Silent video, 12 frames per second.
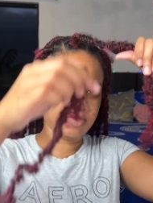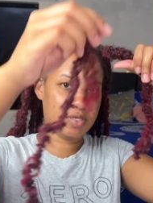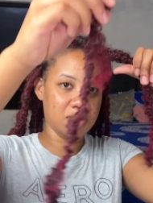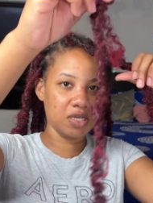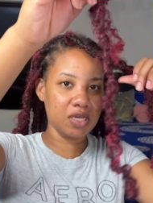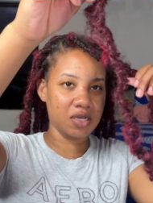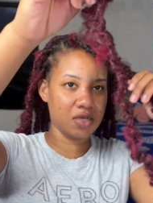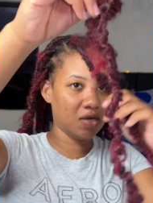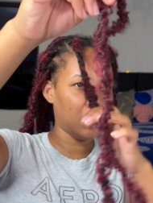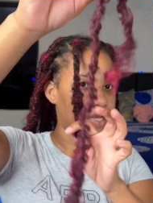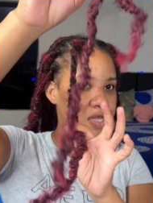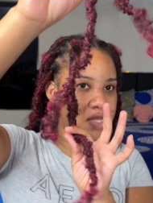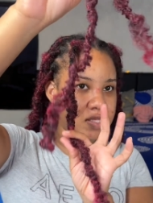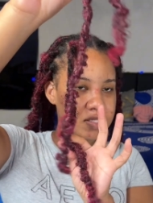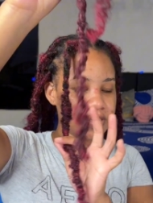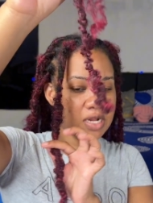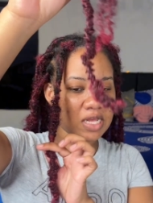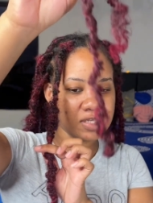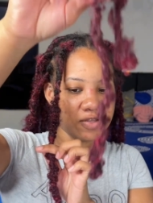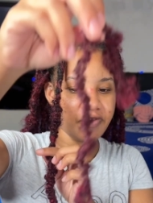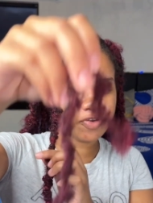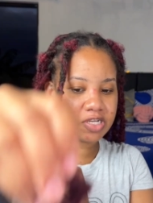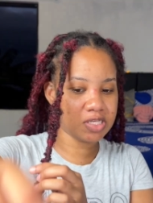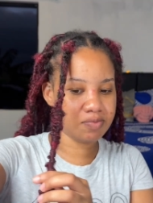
See? So that's the first